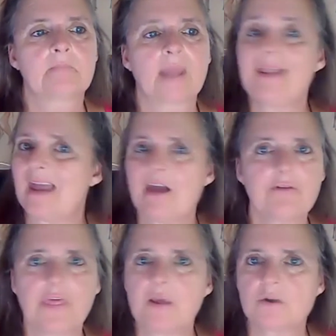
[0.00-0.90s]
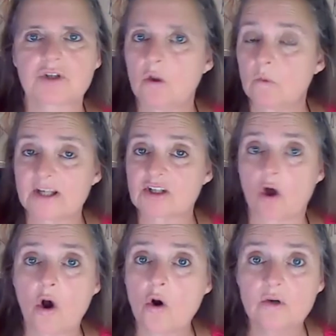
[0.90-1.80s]
And everything was always
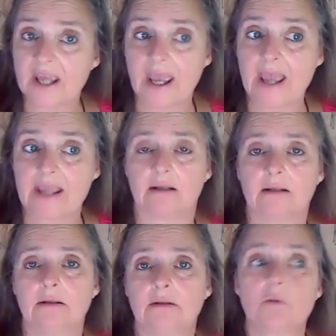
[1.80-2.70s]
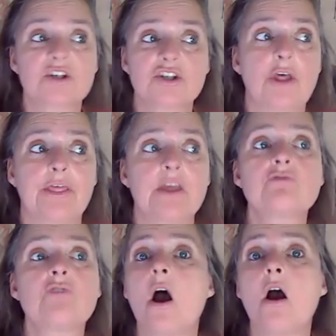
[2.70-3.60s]
okay. There was nothing
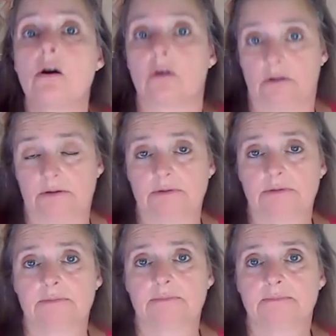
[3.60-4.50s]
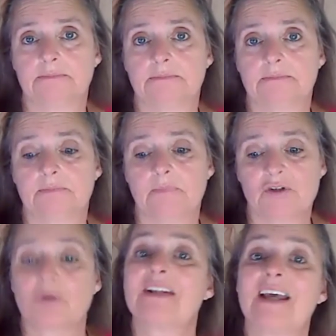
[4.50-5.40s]
wrong.
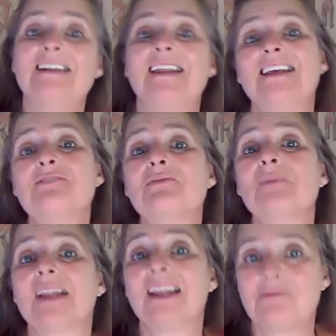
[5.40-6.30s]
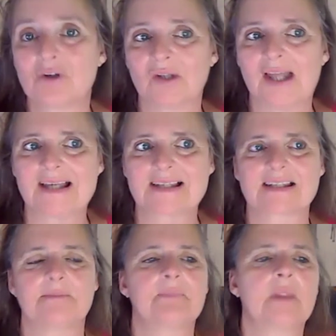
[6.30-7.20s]
So then they even believe you
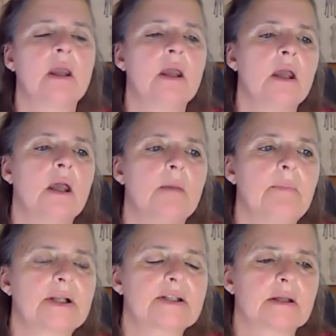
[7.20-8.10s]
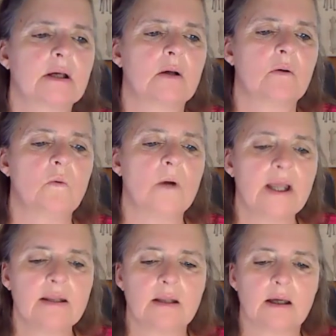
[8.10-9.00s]
less. But
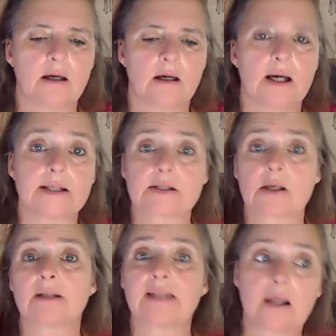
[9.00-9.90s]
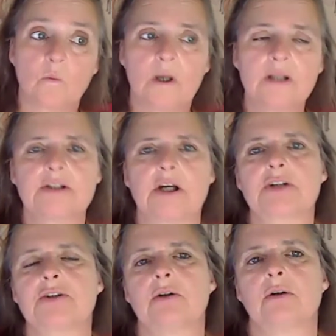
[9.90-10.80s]
when I saw that one
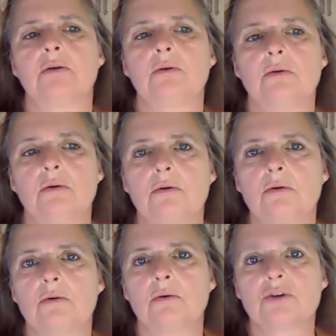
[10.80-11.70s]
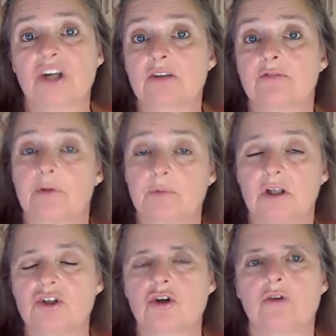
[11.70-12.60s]
doctor who checked from the
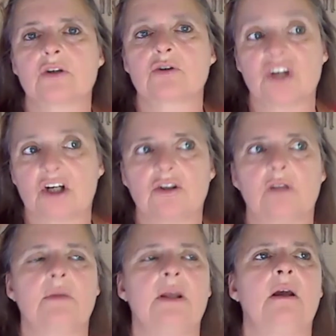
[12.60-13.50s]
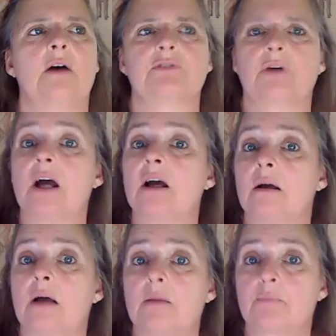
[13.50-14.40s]
insurance, who checked on me after
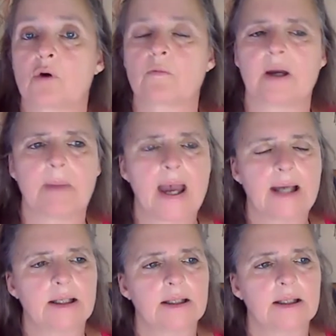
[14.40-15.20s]
I broke my back,